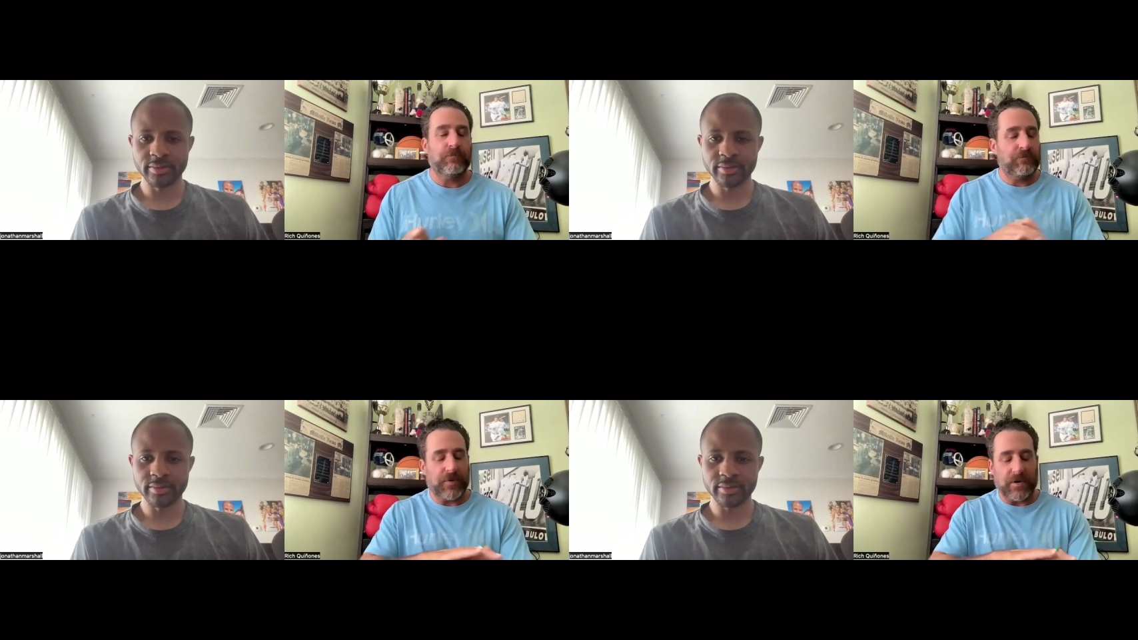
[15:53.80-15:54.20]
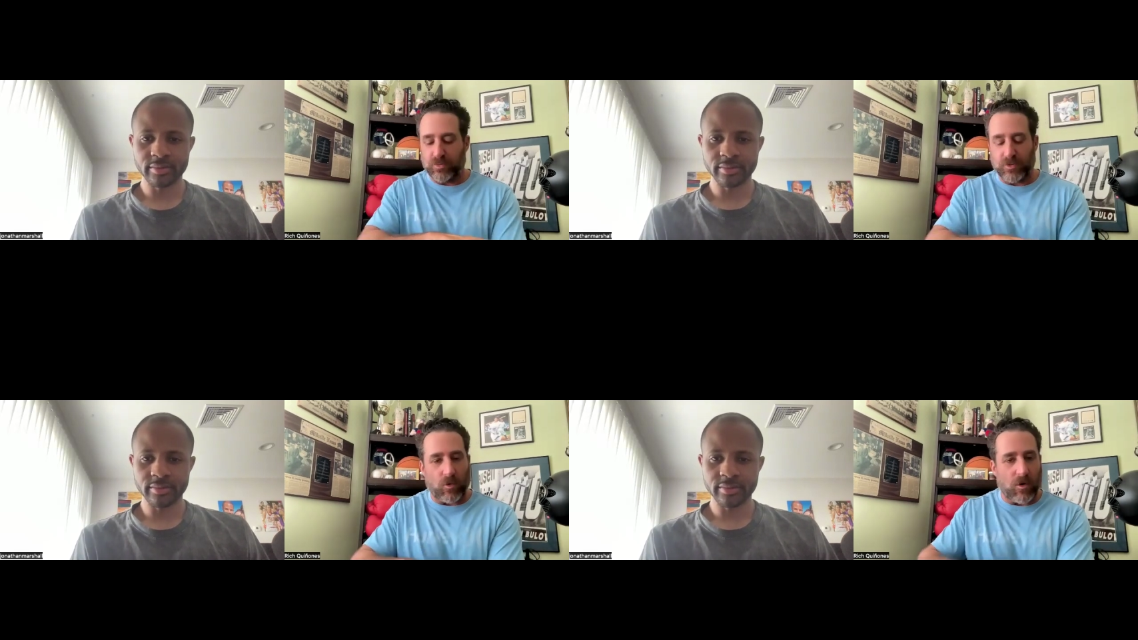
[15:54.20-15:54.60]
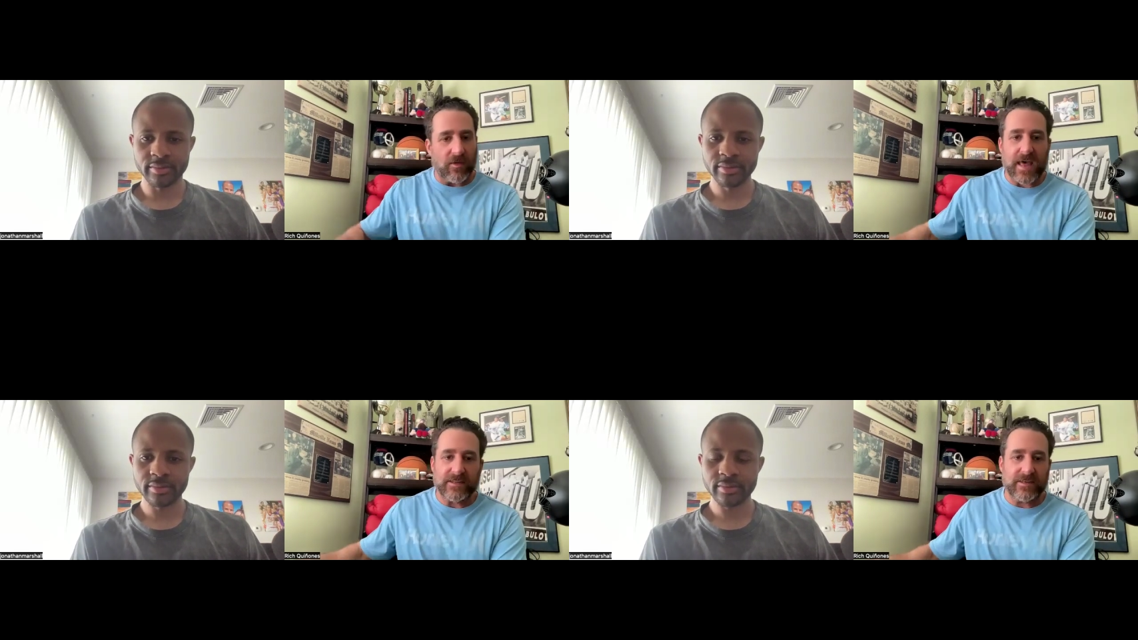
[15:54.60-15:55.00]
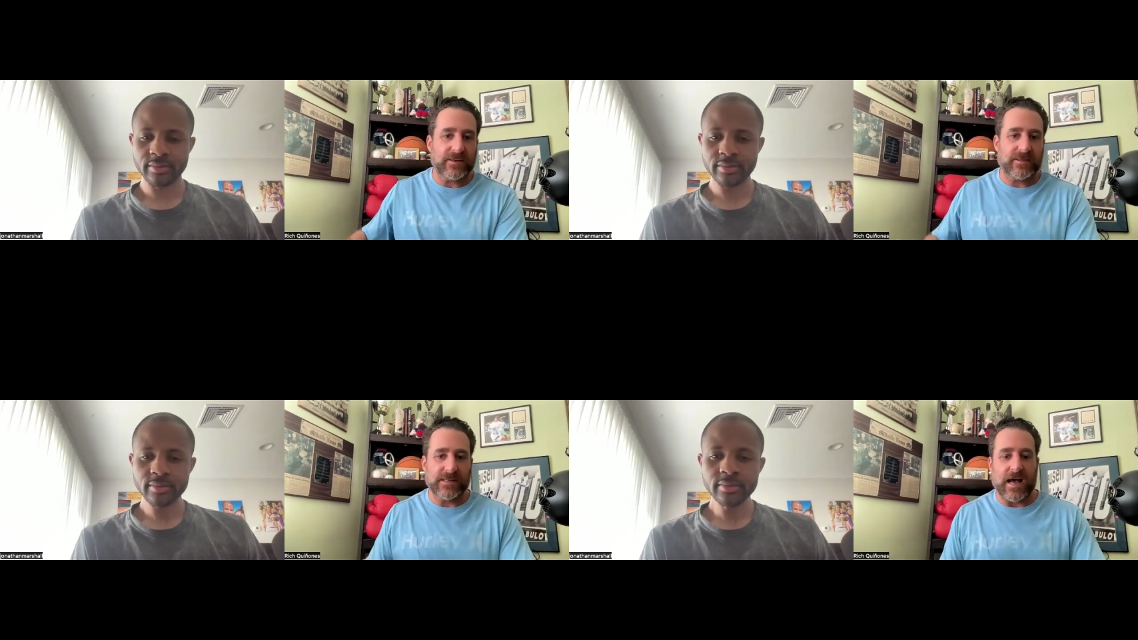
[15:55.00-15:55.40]
Speaker 1: But put all that to the
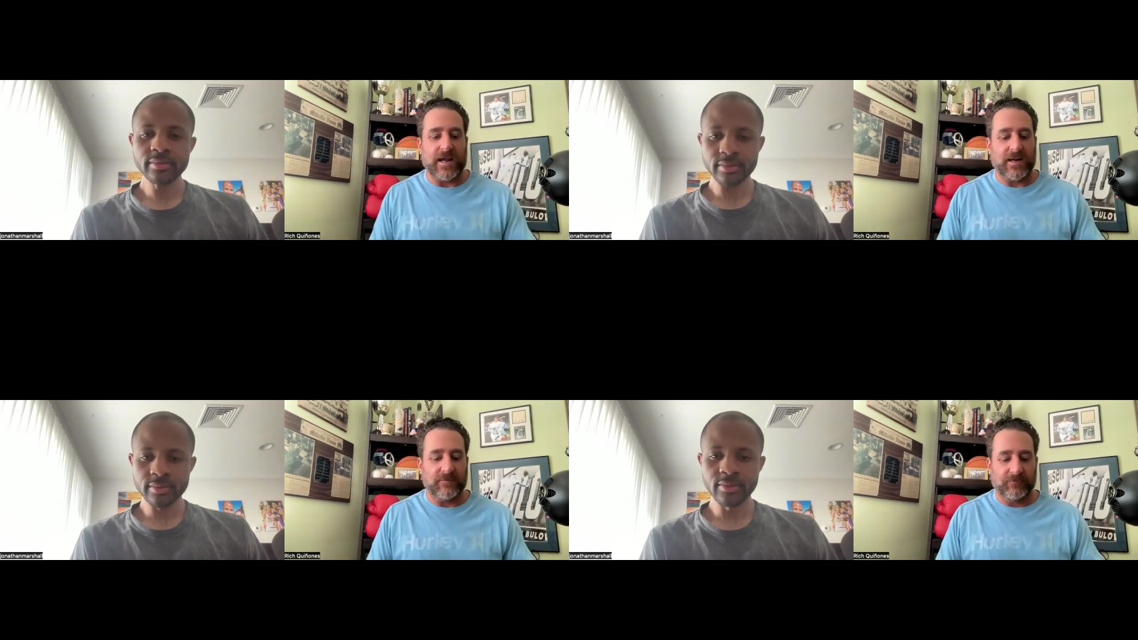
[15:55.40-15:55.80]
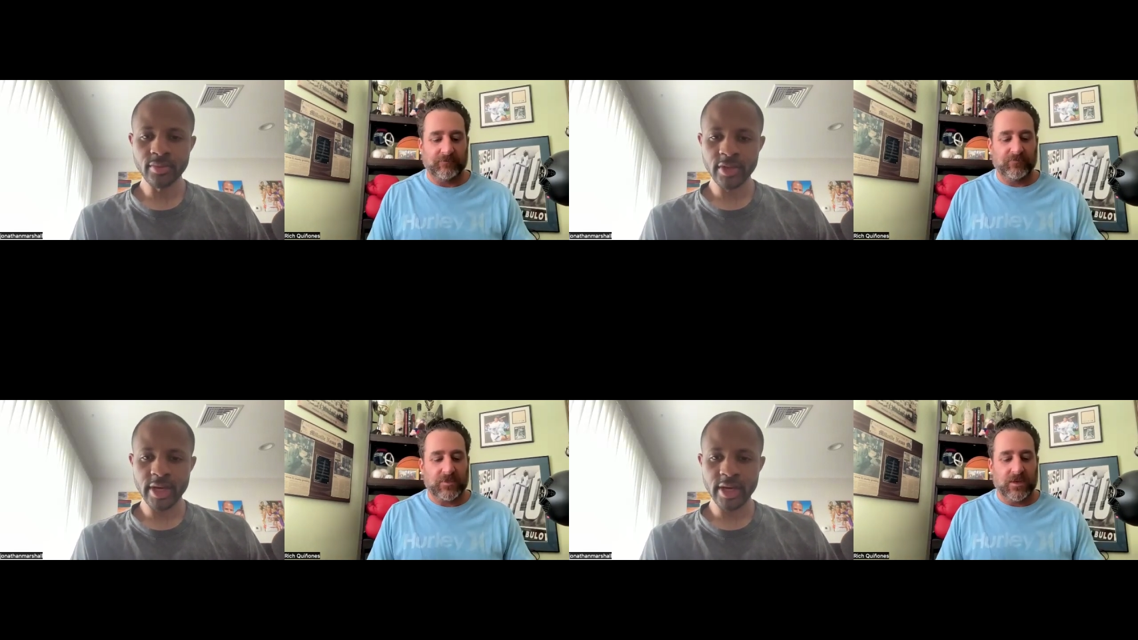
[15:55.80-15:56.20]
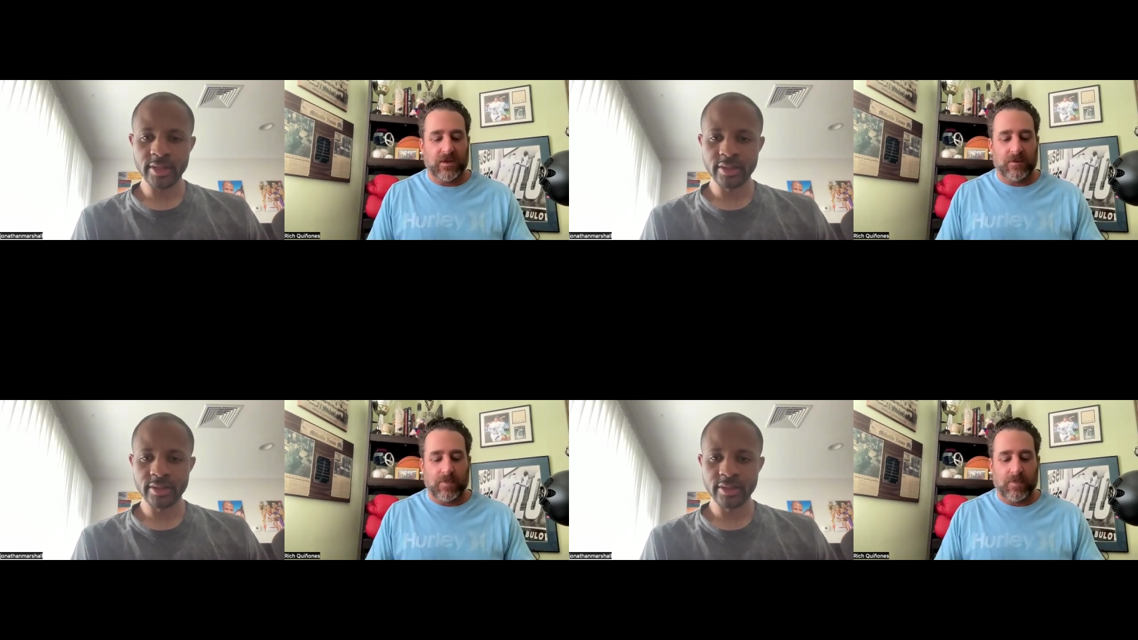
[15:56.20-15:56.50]
side. Yeah.